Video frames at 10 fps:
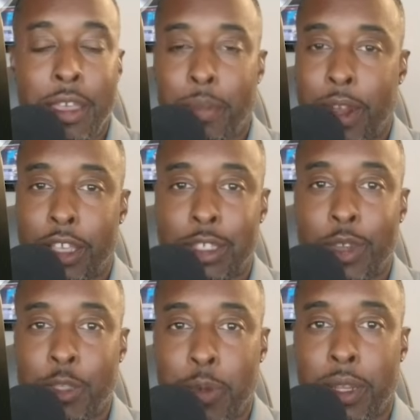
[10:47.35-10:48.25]
but also
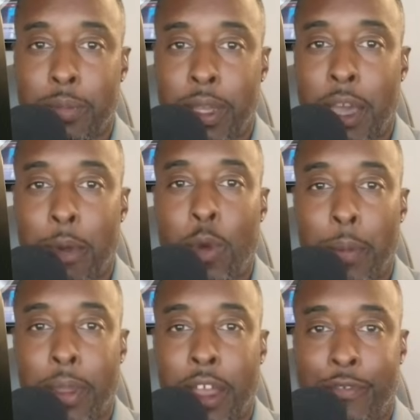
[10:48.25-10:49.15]
he's become a
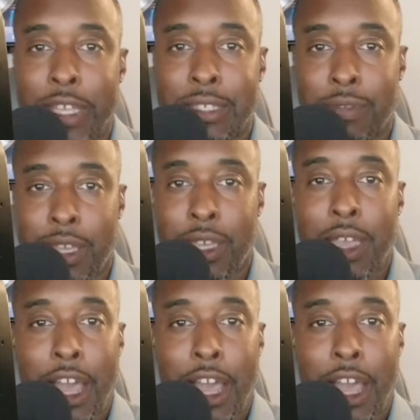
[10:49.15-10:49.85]
weapon offensively.